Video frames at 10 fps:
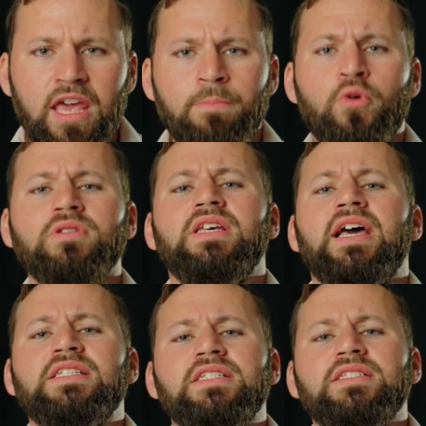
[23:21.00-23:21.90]
Import
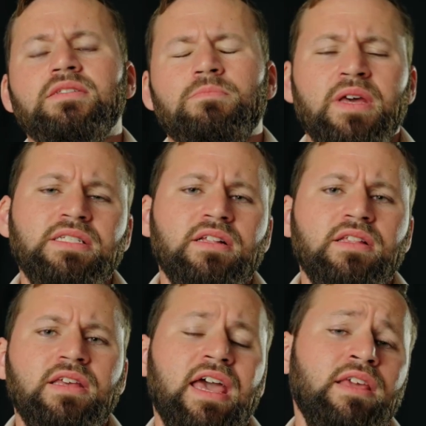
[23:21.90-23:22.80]
taxes.
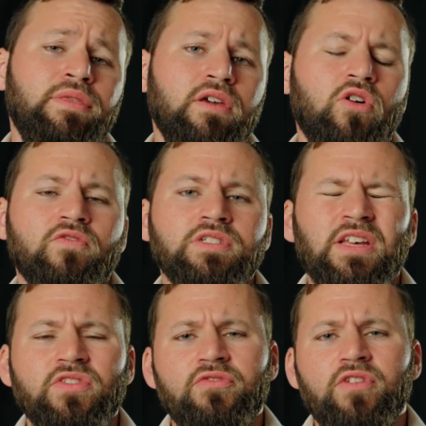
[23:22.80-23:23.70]
Basically, anything over
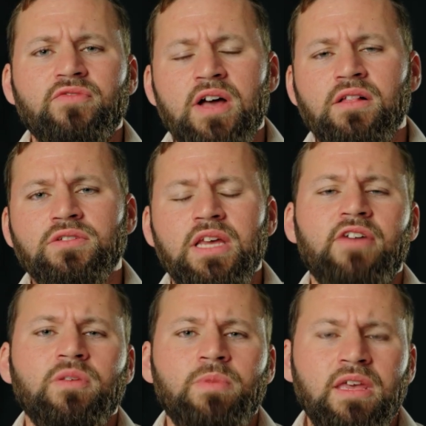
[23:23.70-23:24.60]
$75, you
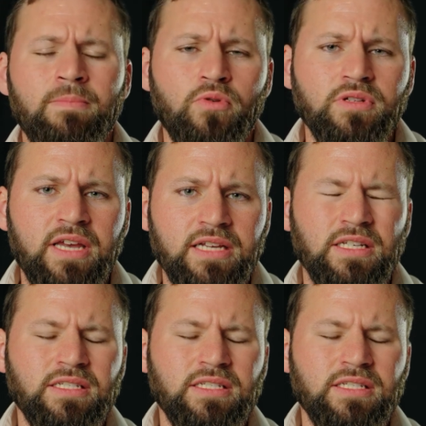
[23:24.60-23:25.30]
have to pay import taxes.